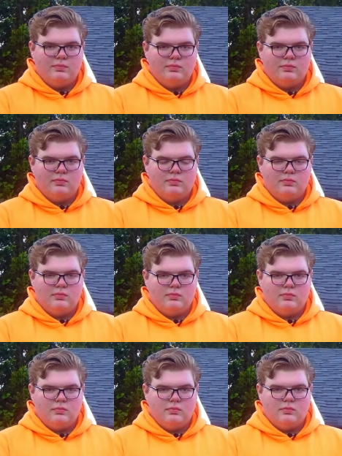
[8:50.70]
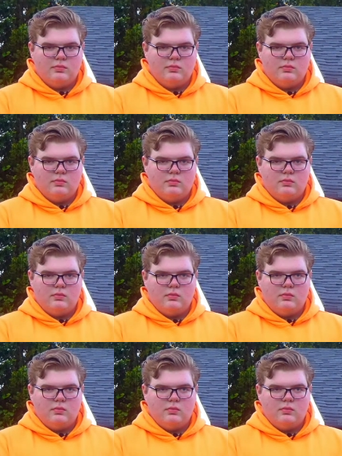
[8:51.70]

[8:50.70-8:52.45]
(no one is talking)